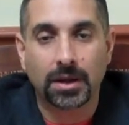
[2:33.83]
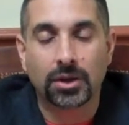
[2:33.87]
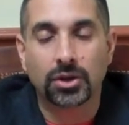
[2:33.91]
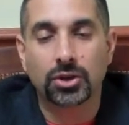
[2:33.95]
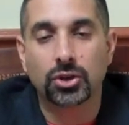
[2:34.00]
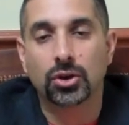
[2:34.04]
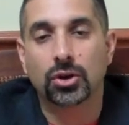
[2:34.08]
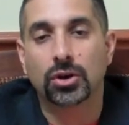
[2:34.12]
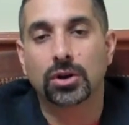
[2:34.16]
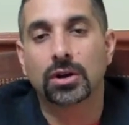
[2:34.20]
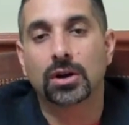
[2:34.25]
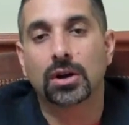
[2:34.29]

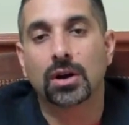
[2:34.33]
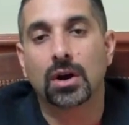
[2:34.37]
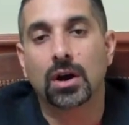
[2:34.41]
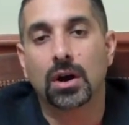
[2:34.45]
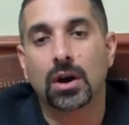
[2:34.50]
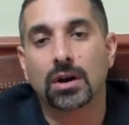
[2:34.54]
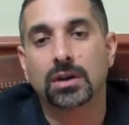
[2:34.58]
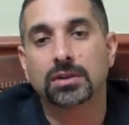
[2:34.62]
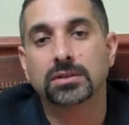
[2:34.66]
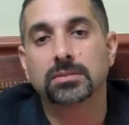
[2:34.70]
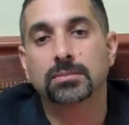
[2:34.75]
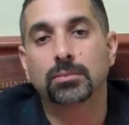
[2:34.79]
You're going to
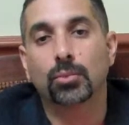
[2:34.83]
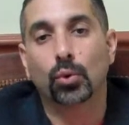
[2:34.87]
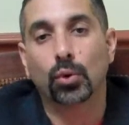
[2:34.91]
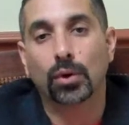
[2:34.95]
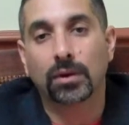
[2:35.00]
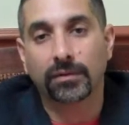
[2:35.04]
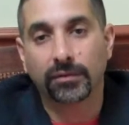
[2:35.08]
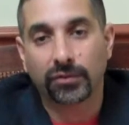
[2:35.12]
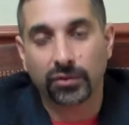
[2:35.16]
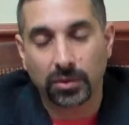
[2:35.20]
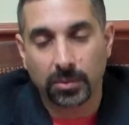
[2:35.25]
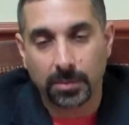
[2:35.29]
cause more
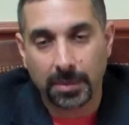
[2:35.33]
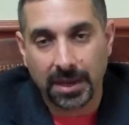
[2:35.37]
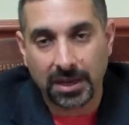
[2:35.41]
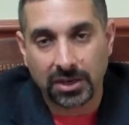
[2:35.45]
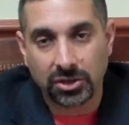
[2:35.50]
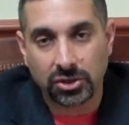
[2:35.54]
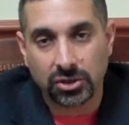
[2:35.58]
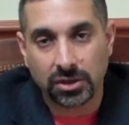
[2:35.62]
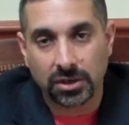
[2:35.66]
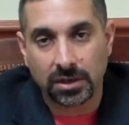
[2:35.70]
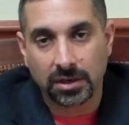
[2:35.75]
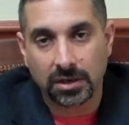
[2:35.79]

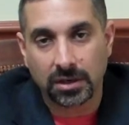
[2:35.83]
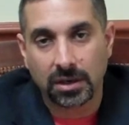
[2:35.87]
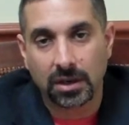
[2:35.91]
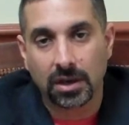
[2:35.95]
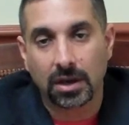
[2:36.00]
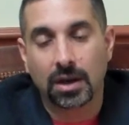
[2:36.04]
inflammation,